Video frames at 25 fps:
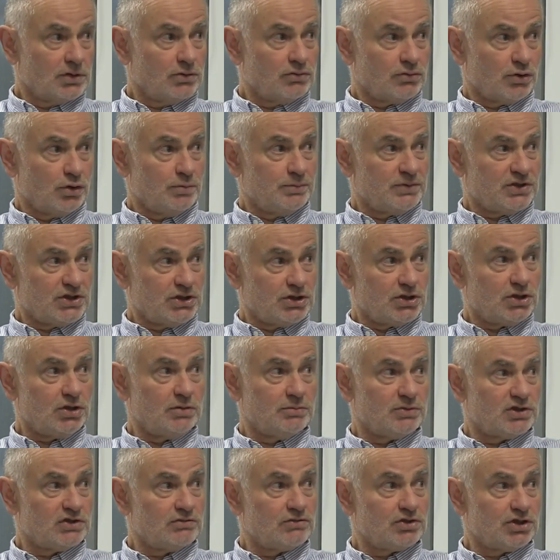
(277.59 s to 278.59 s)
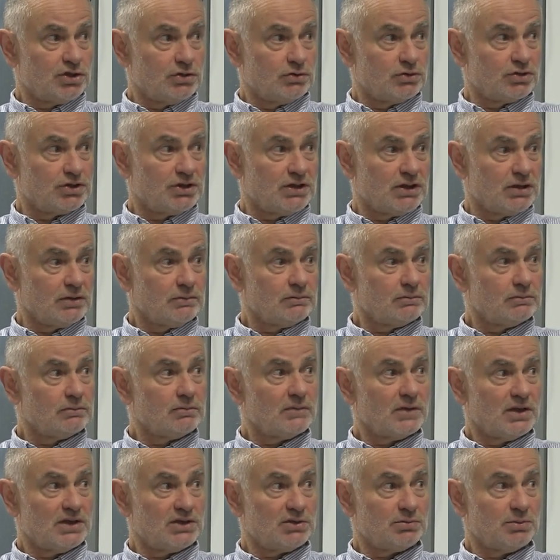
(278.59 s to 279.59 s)
groups in terms of children
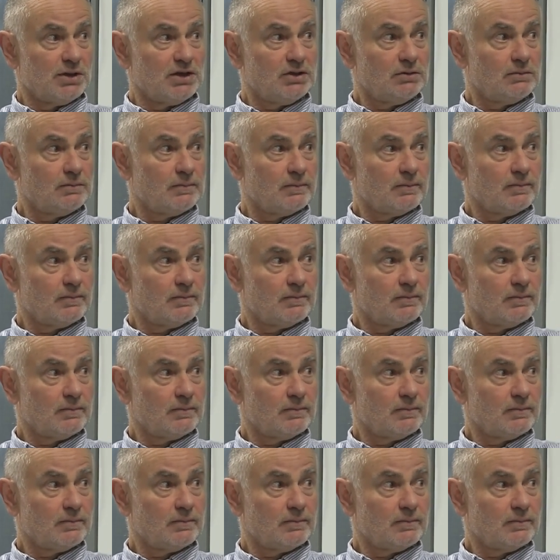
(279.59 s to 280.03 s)
as well.